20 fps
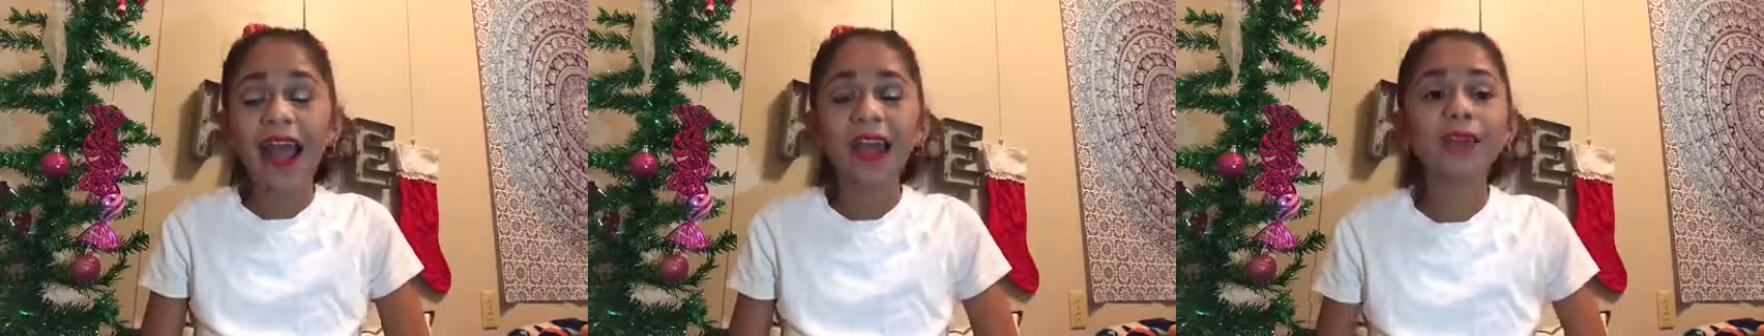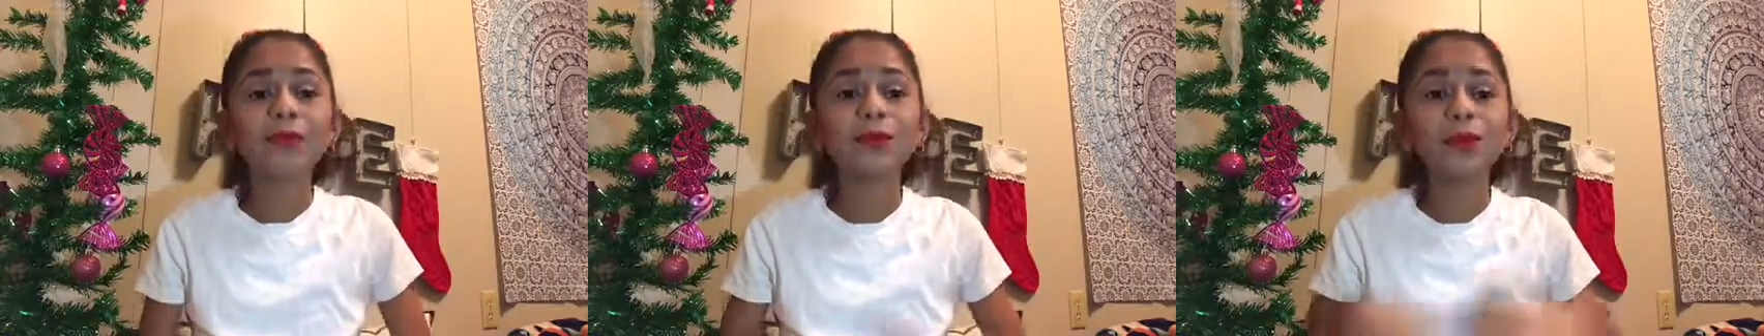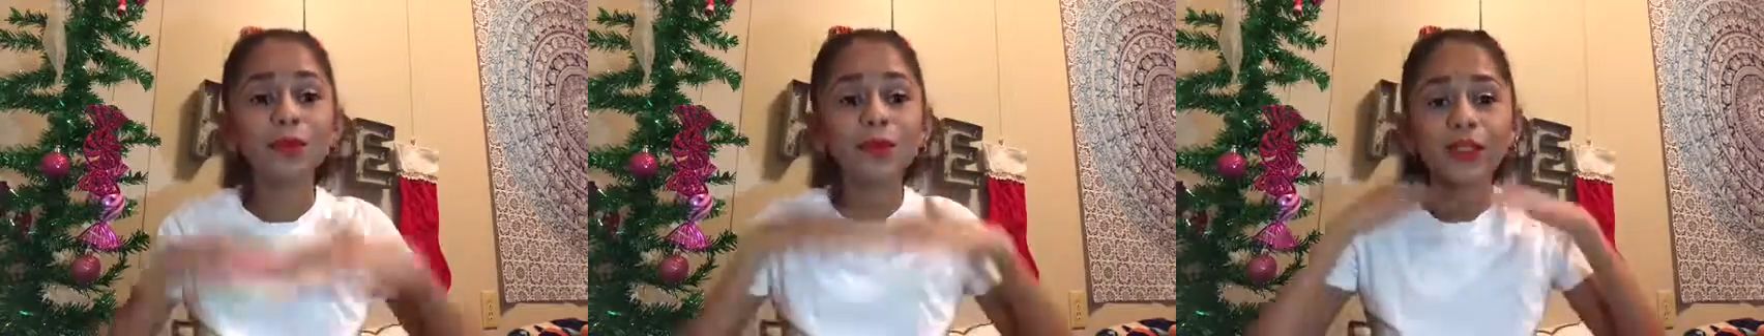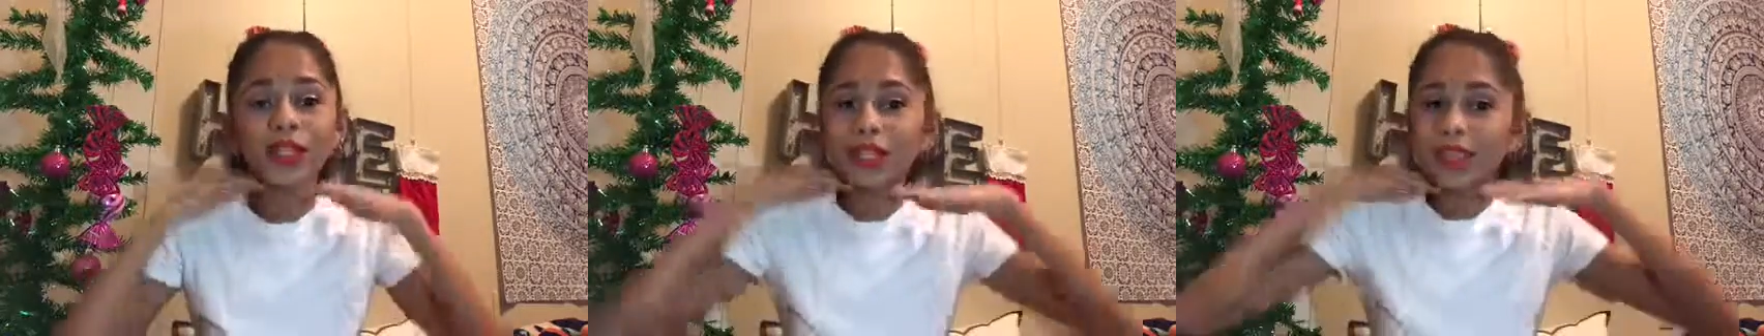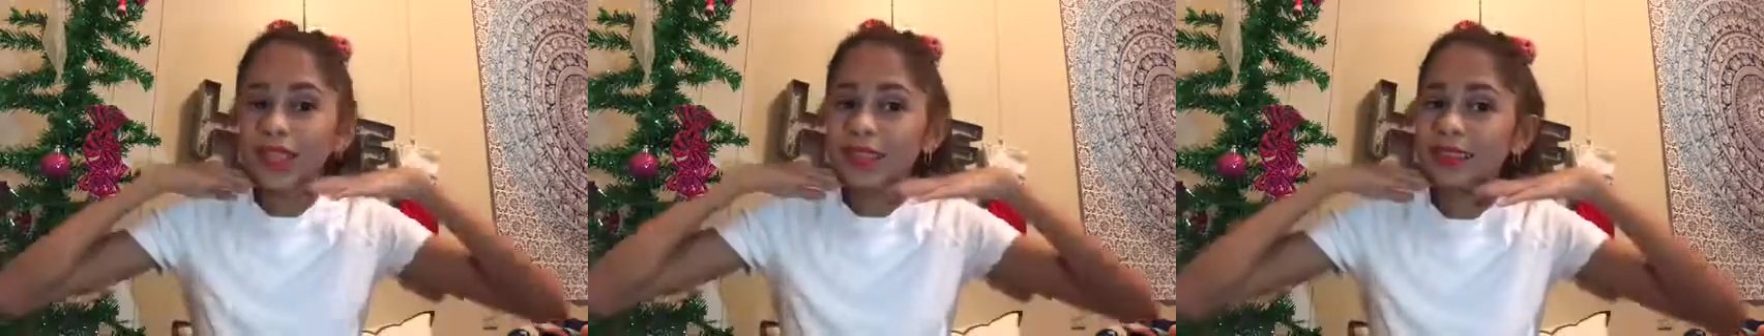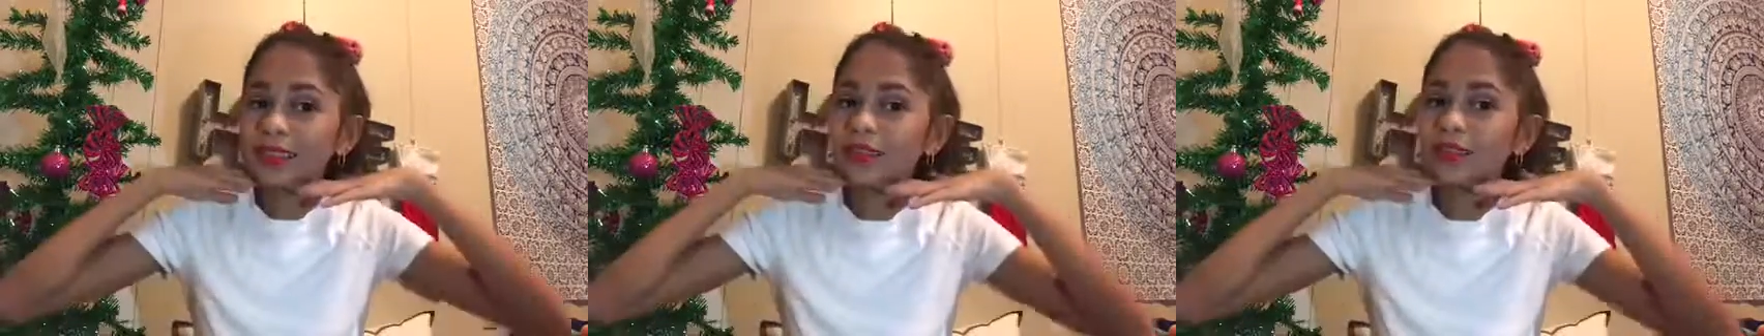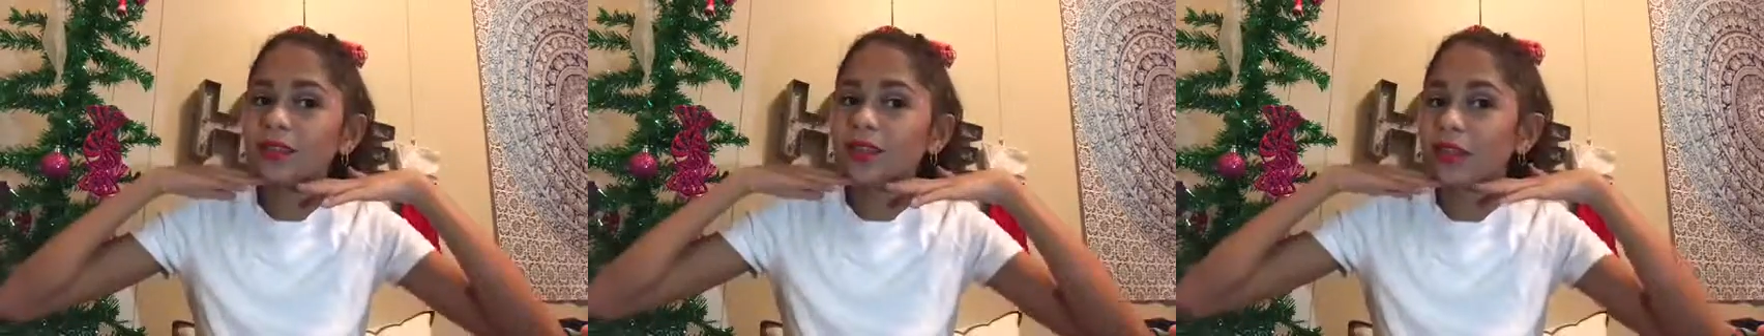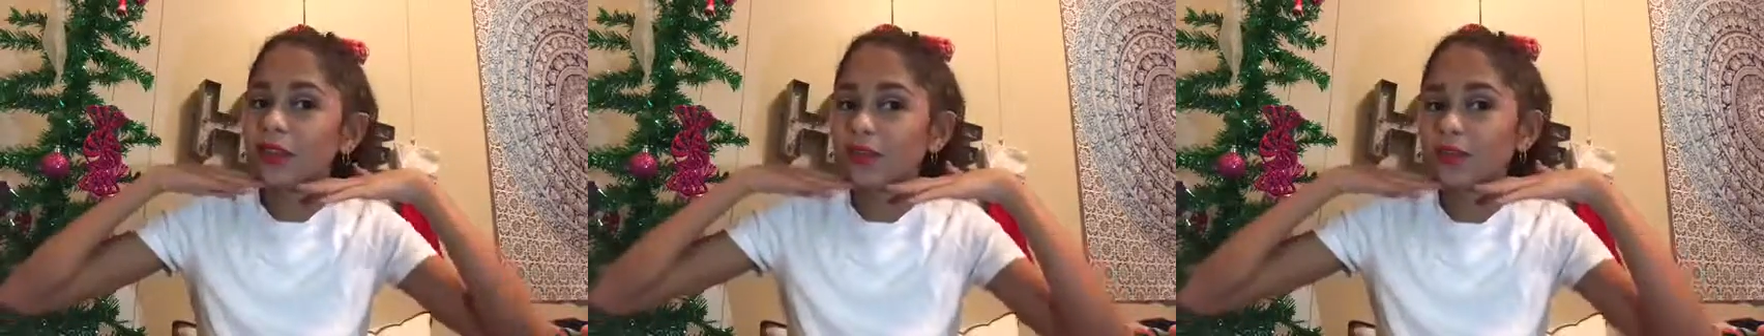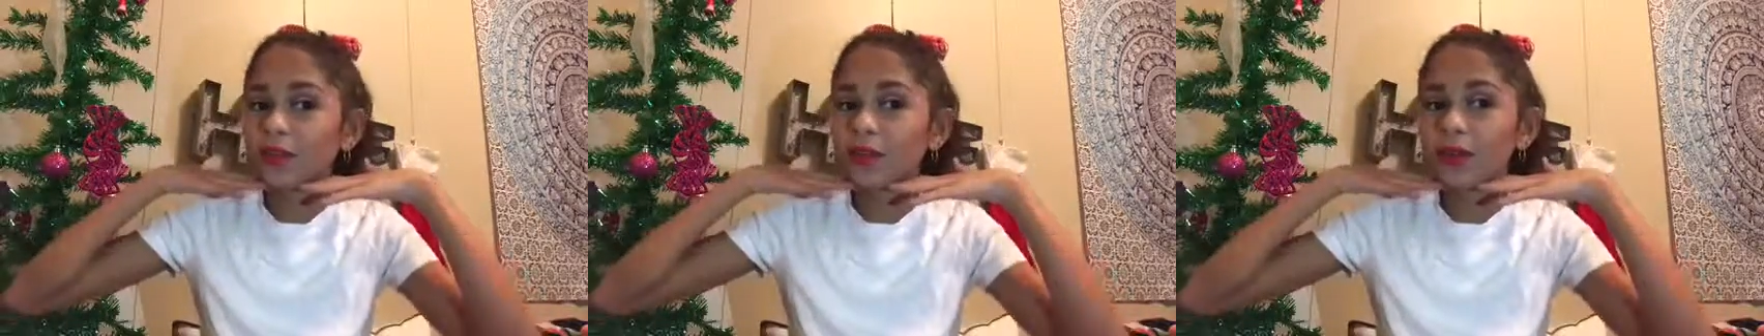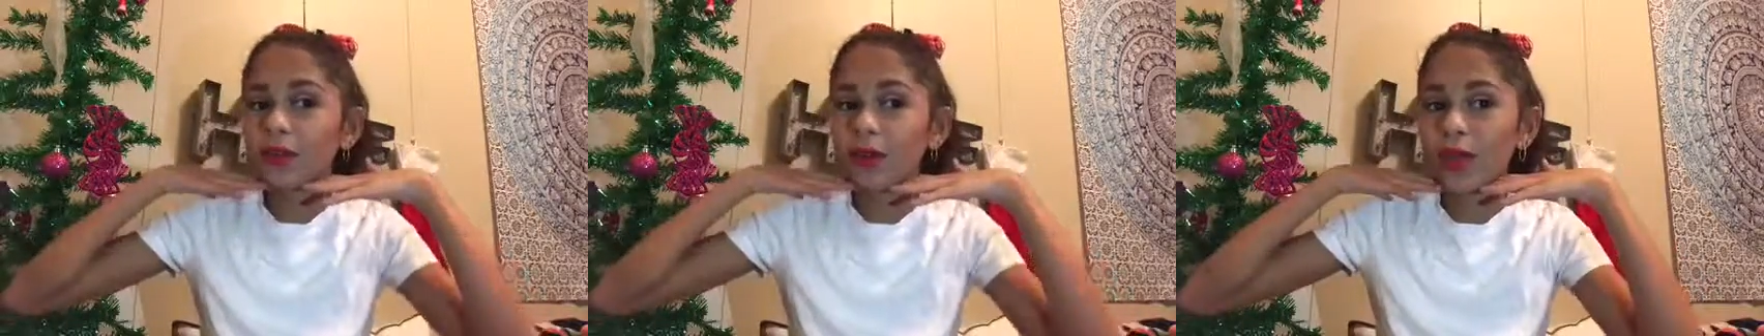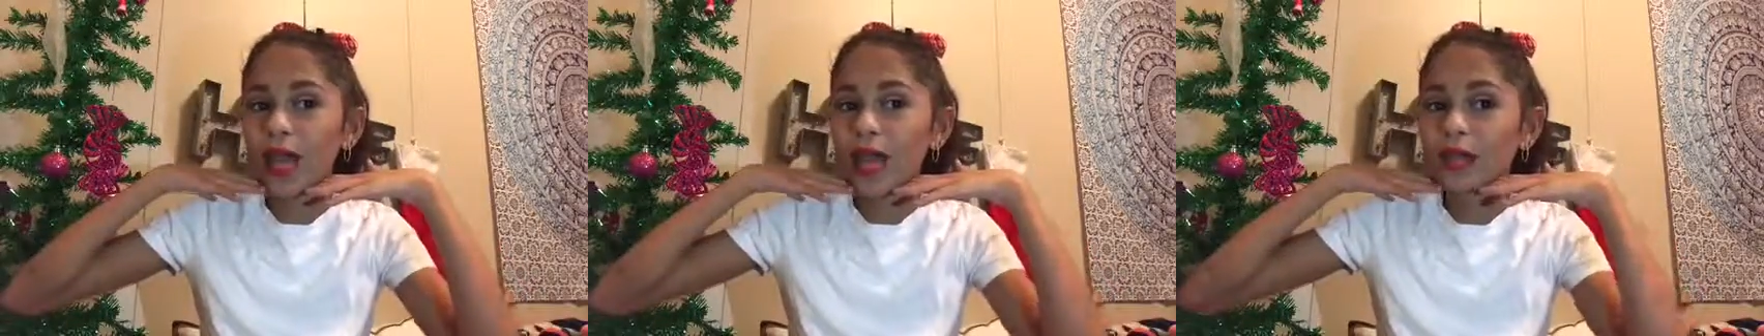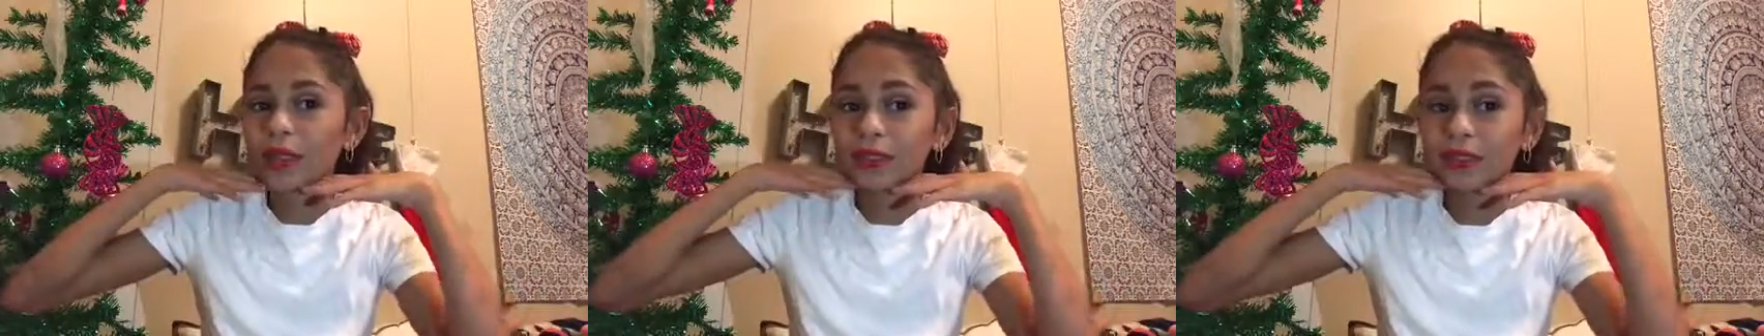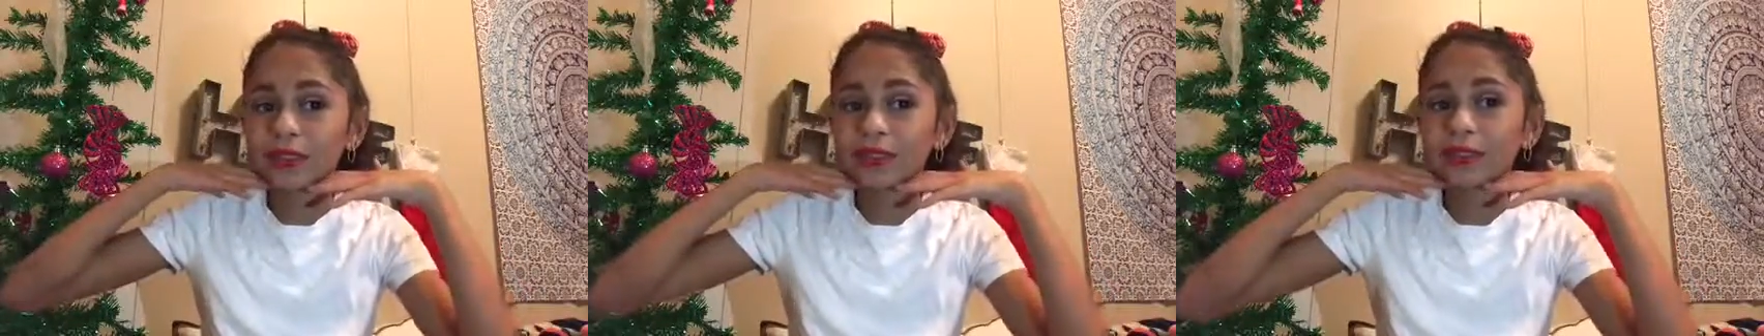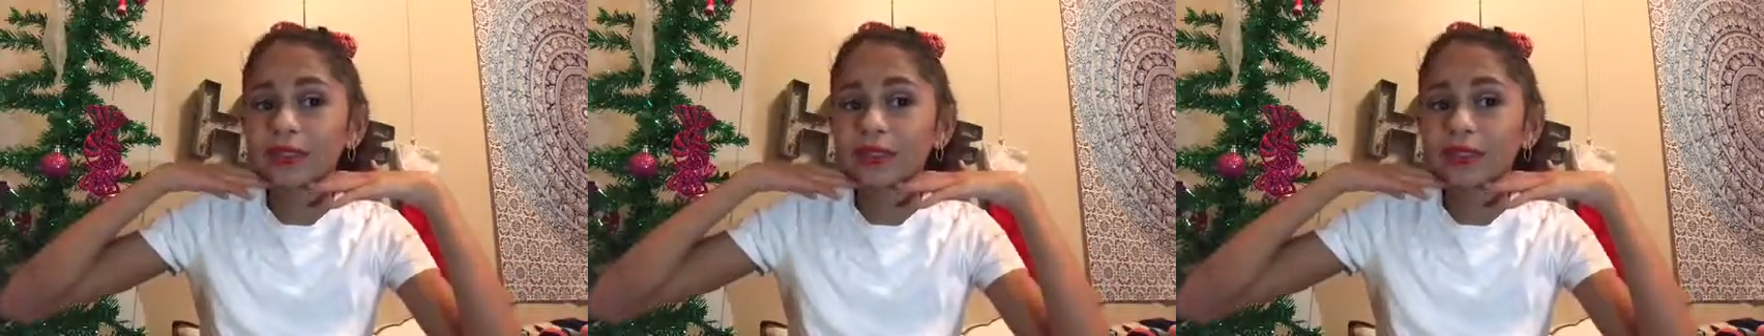I am doing this look for you guys.